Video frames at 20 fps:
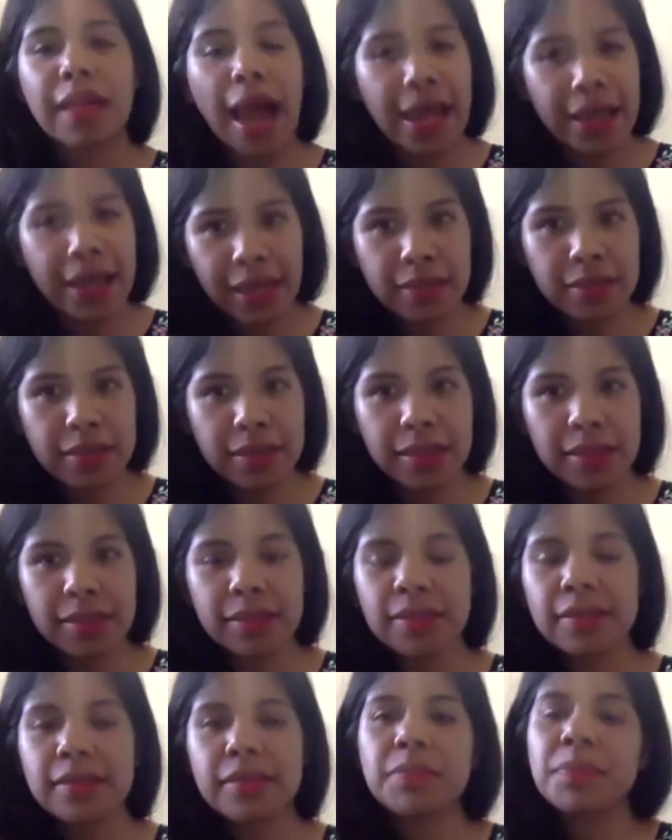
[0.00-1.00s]

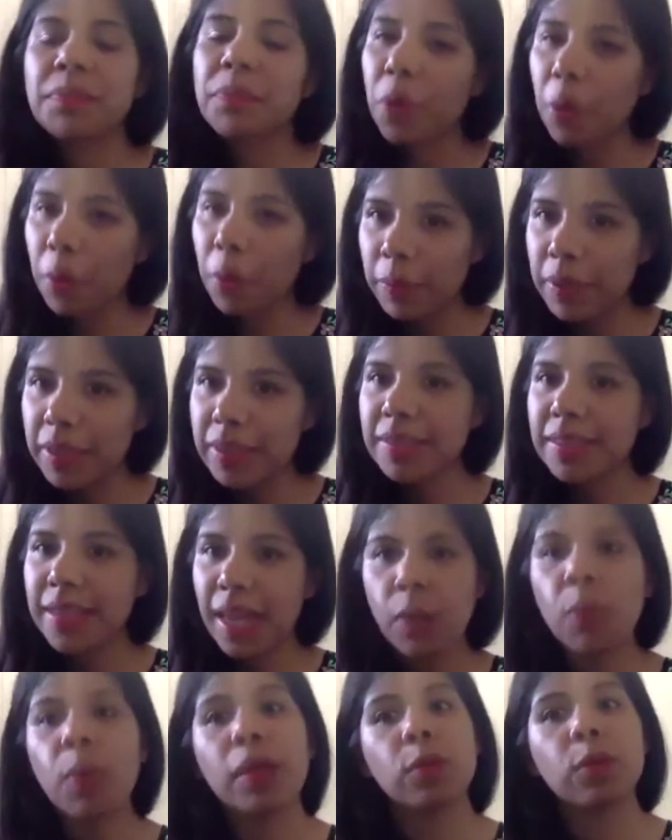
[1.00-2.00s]
can probably say
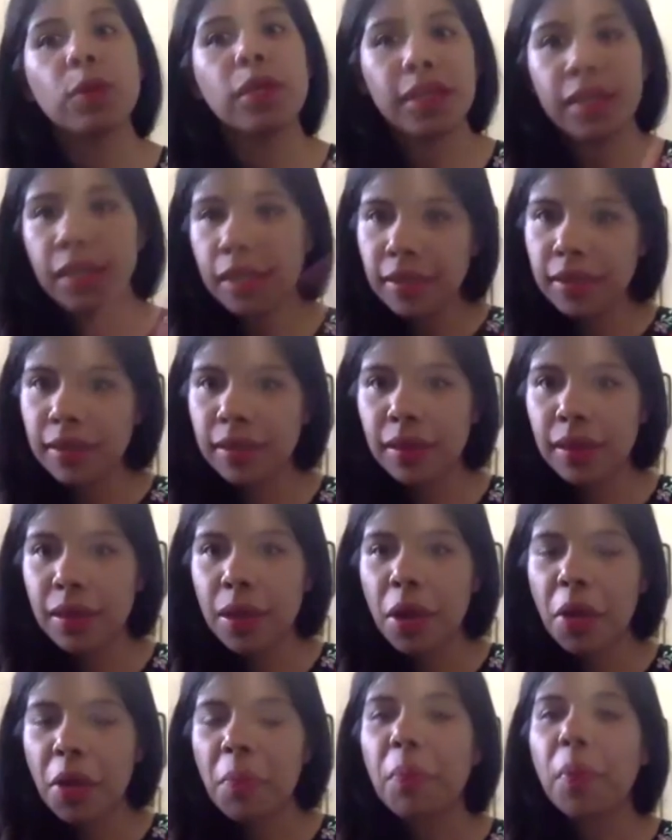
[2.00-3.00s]
what we did,
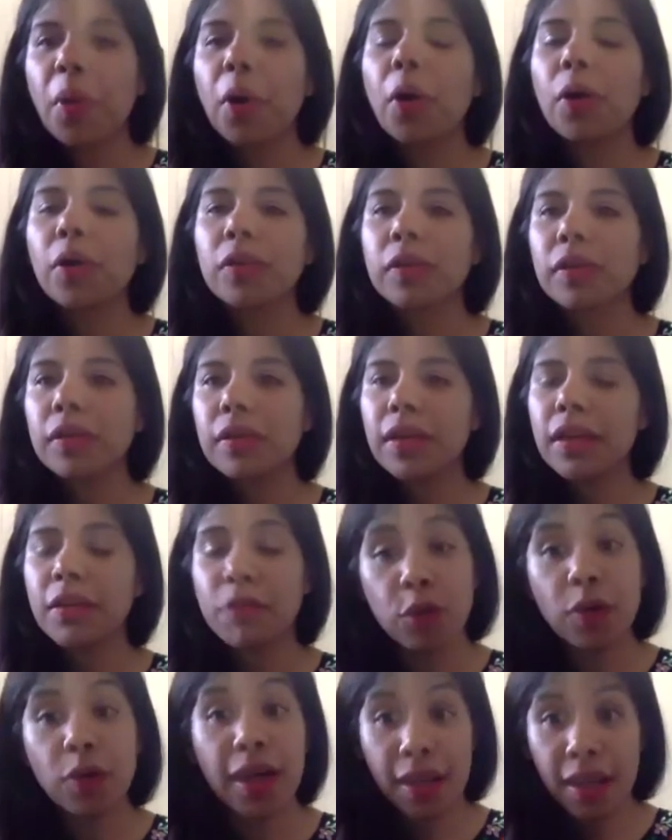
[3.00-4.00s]
but if
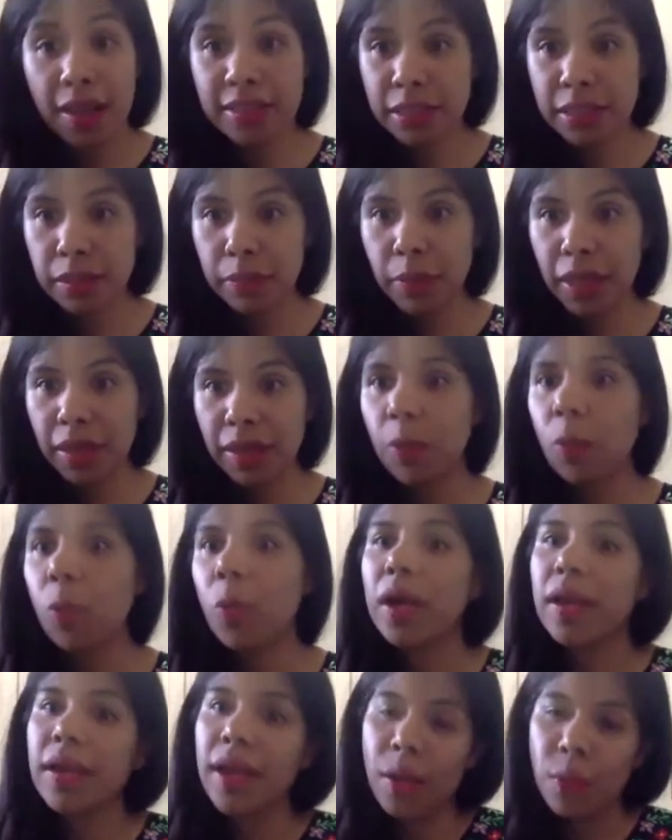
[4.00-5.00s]
you had asked me
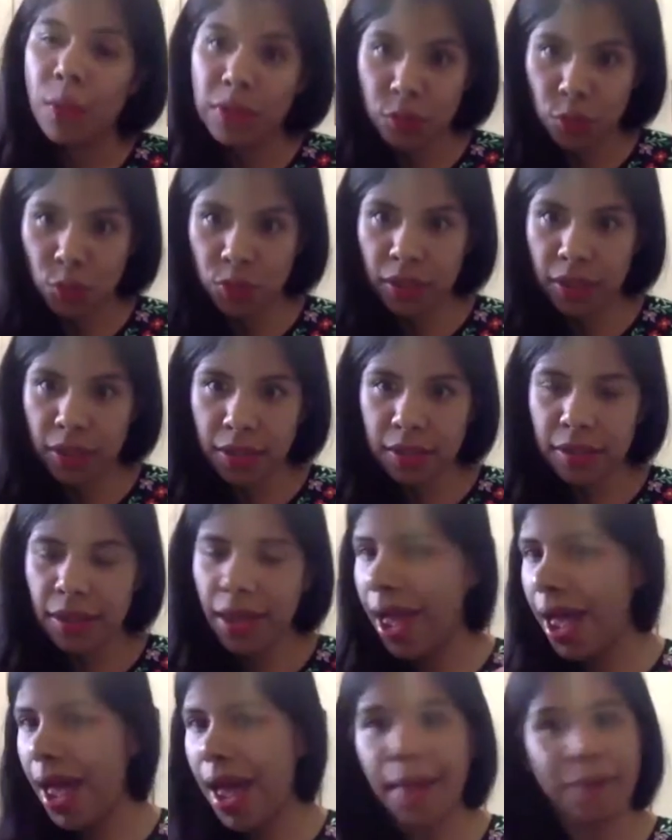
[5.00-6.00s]
when I was doing it,
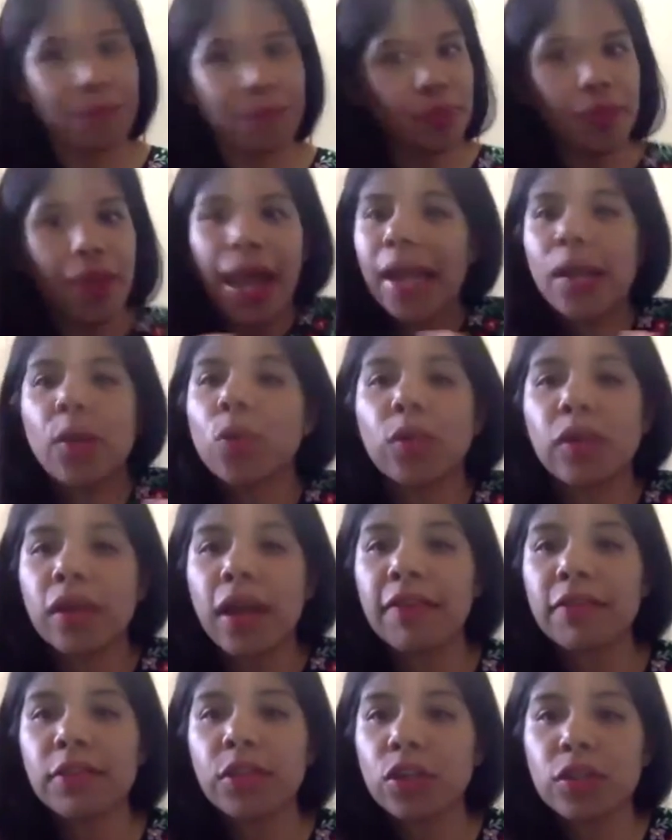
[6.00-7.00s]
I could
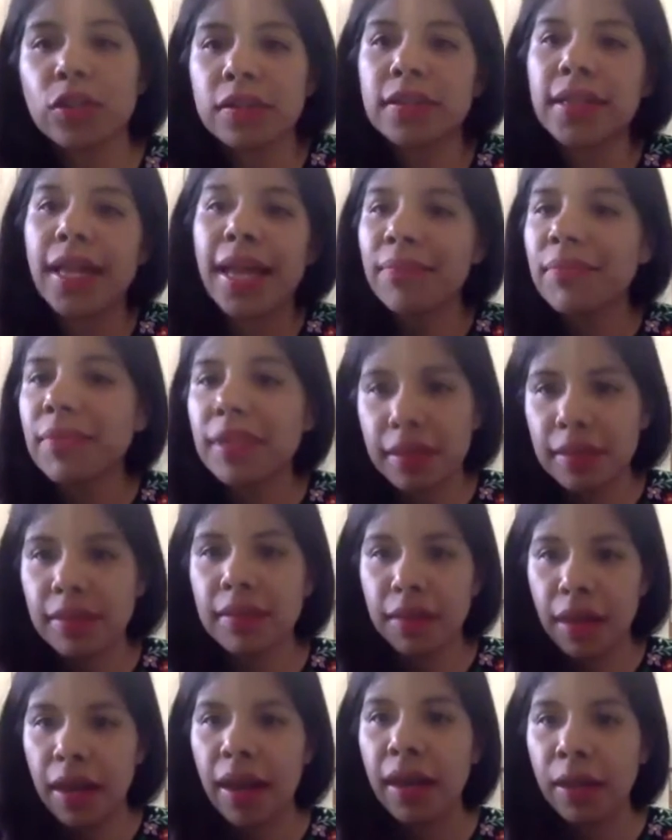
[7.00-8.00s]
have not named it,
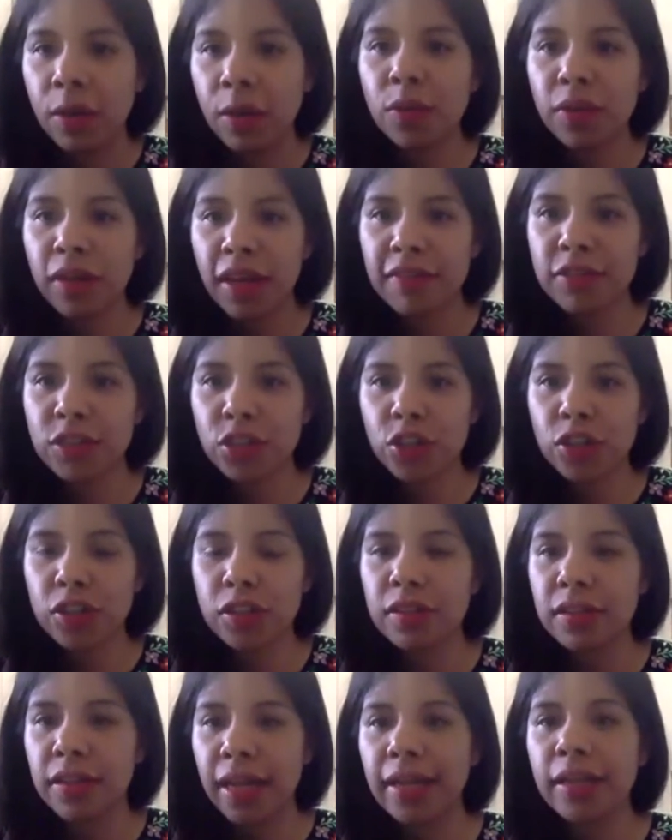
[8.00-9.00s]
or I could have not
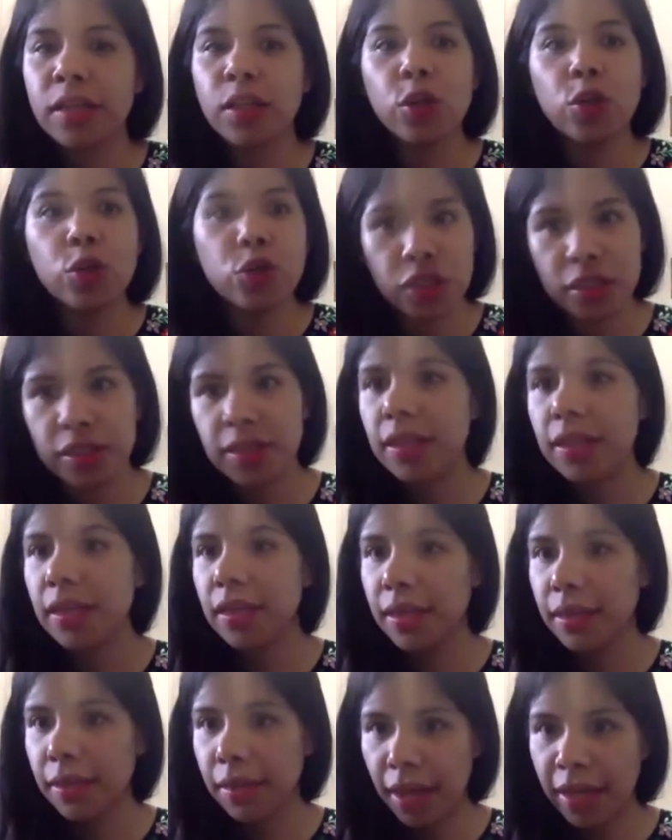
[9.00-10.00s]
like
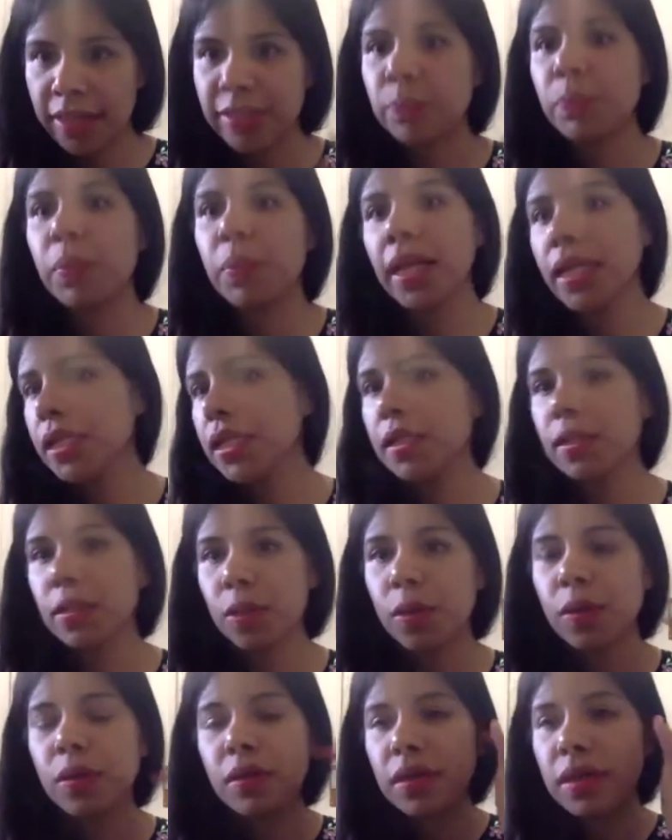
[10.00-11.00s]
lucidly explained it,
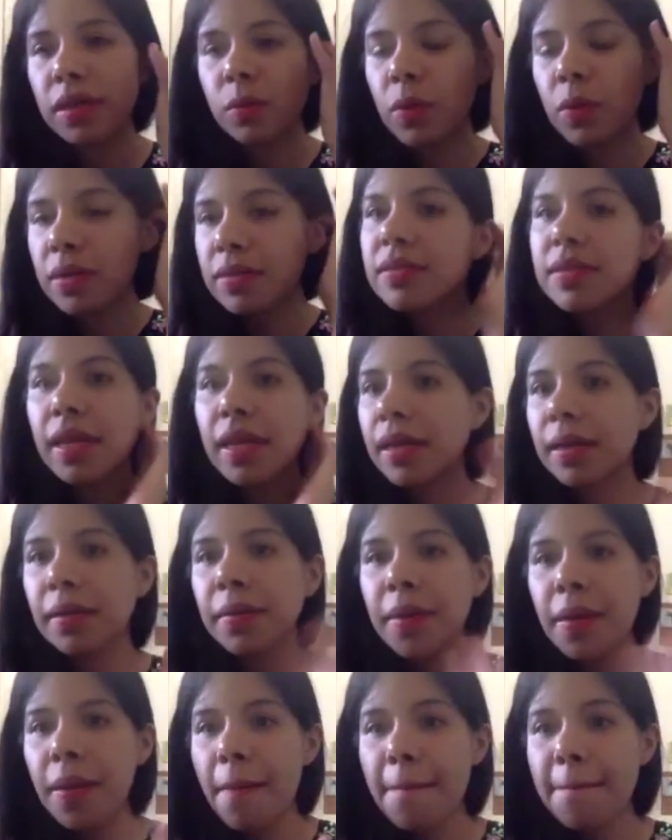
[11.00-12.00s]
no? It was like
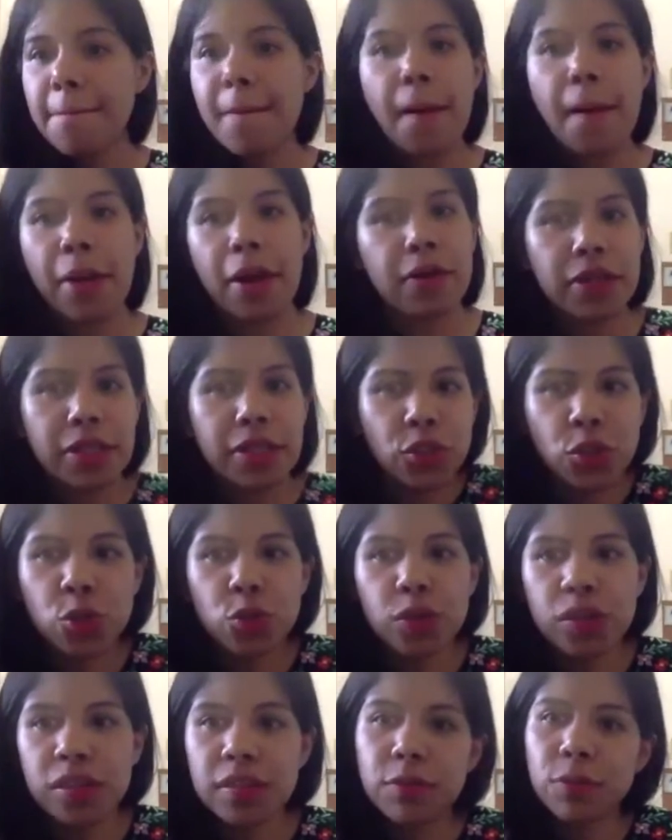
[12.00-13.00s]
a very
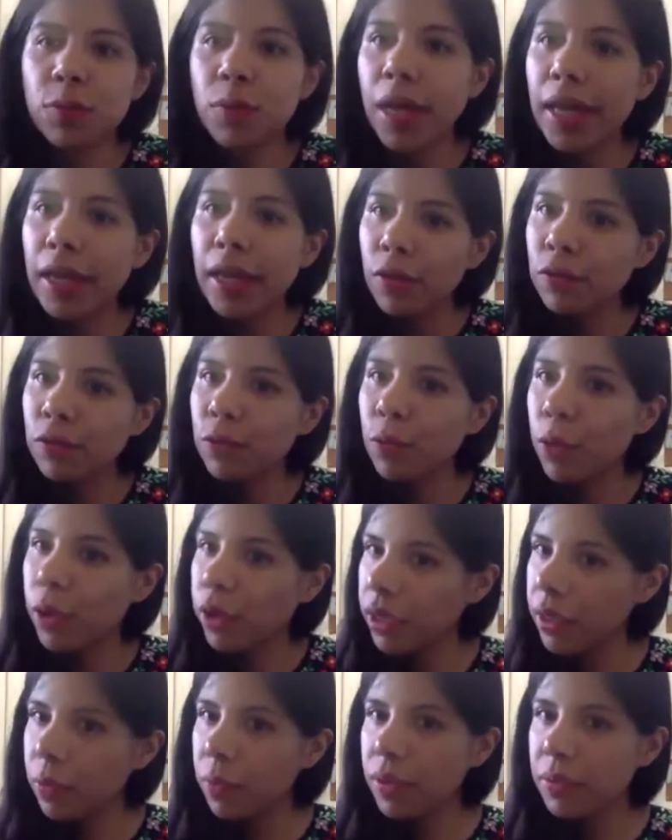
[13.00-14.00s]
intuitive way of
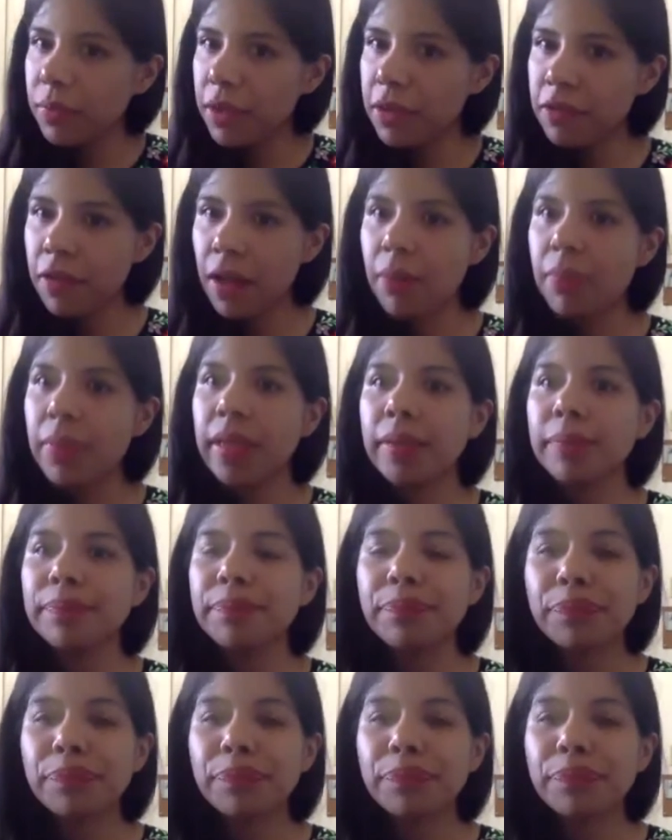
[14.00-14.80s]
working with my family.